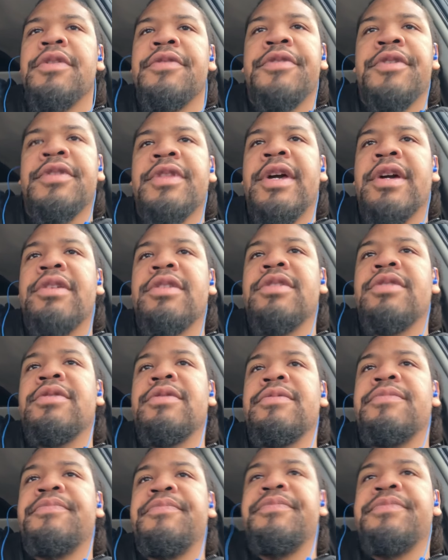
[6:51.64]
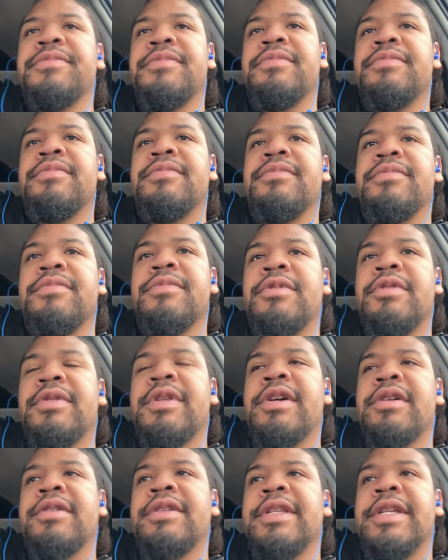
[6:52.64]
they're not gonna you're
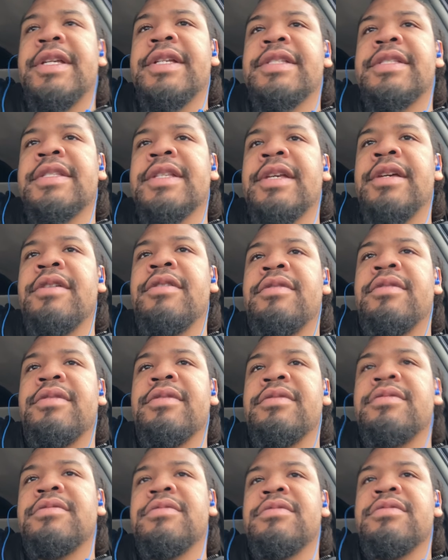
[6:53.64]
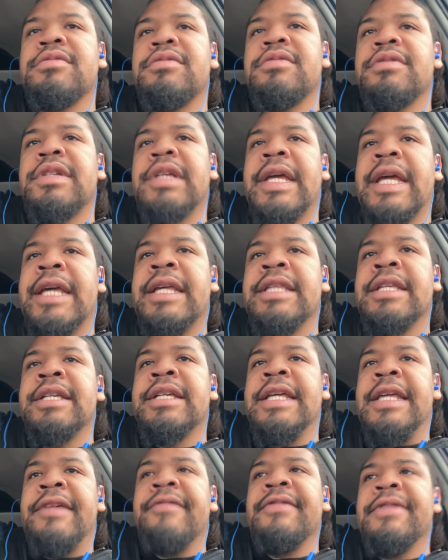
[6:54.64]
not going to excel in, a,
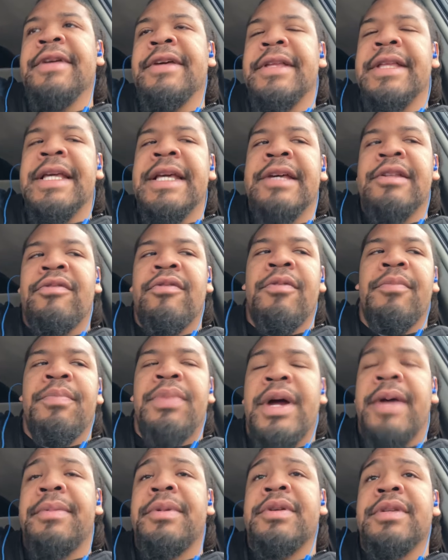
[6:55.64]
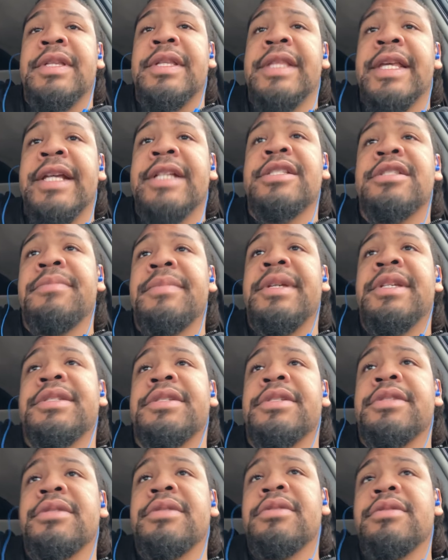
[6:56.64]
in, in probably on the next
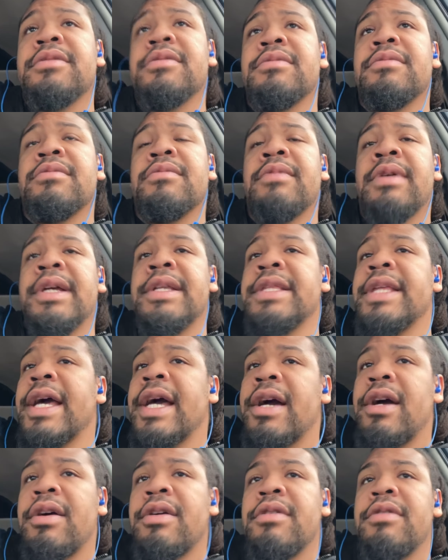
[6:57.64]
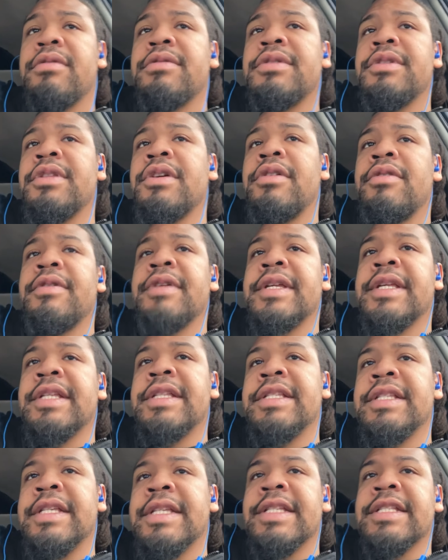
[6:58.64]
dimension. Right now, you know,
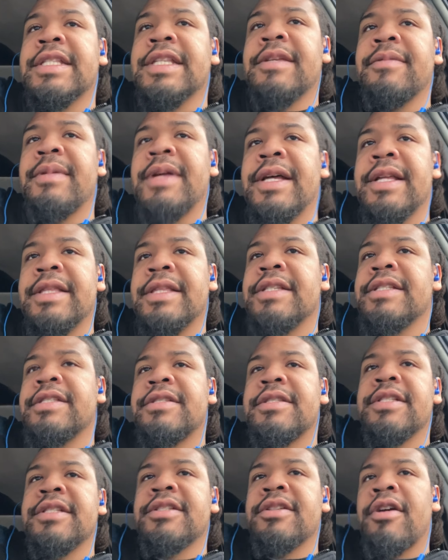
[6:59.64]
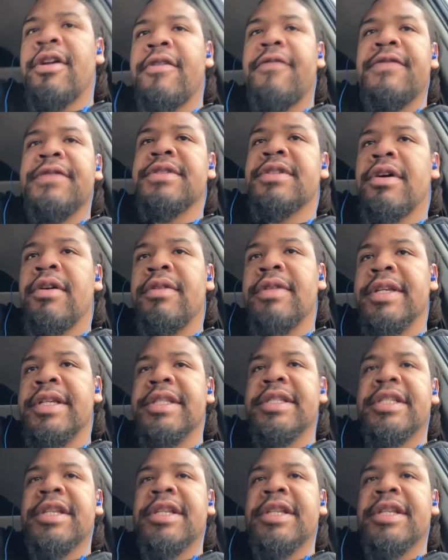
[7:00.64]
again, it seems like this this earth is only